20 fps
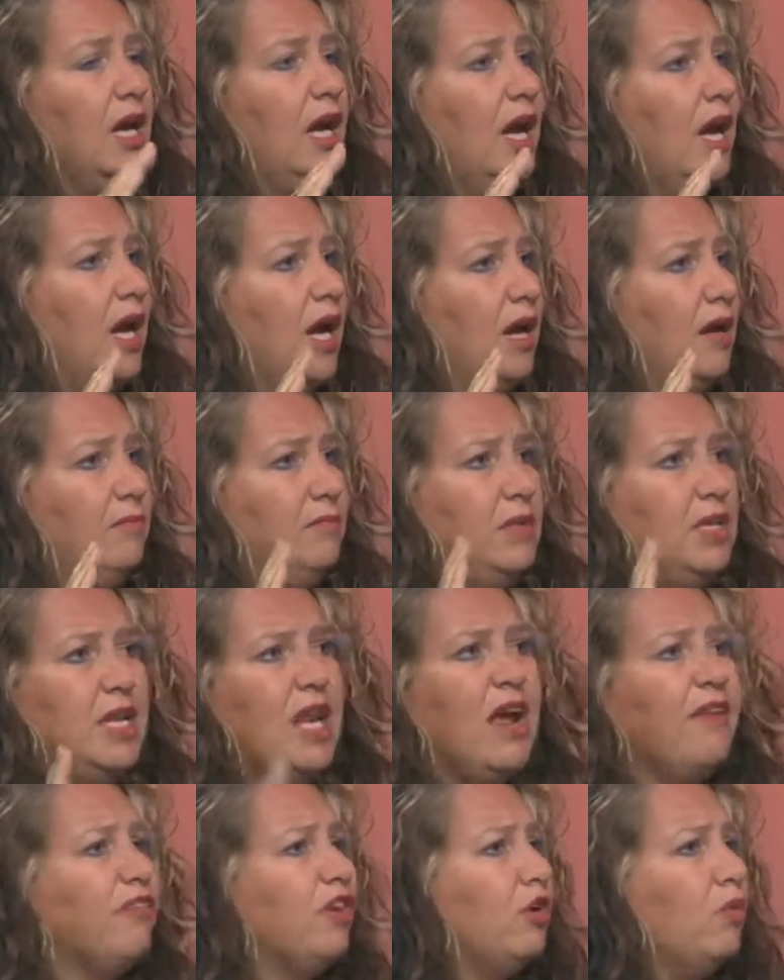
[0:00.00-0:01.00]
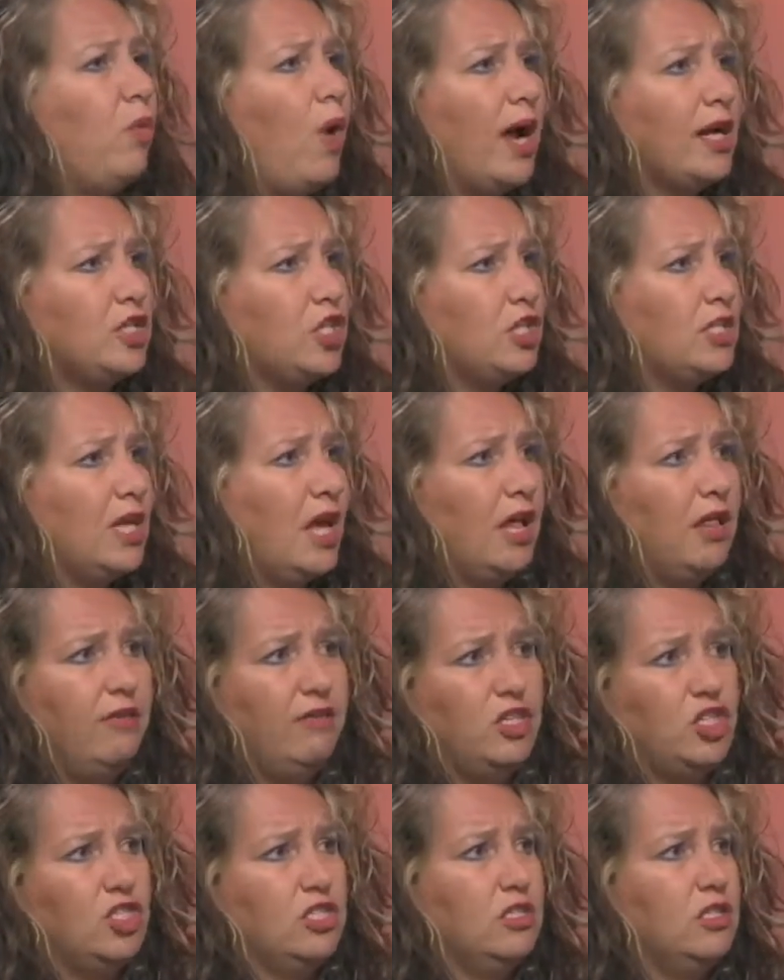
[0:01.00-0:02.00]
never watch a
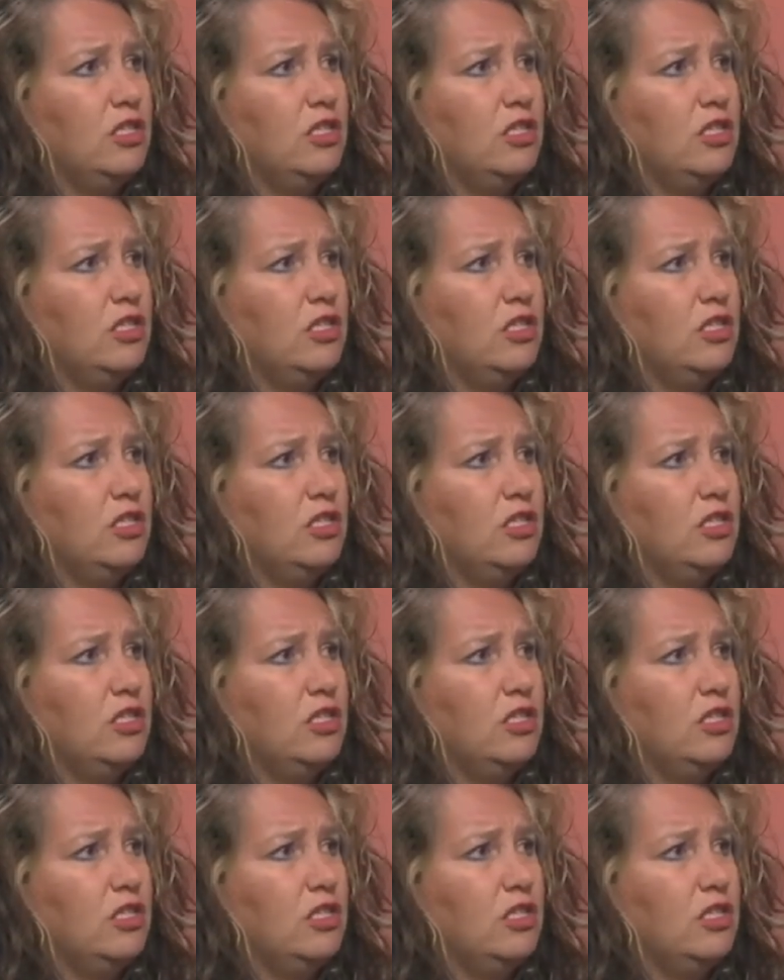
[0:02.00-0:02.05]
television,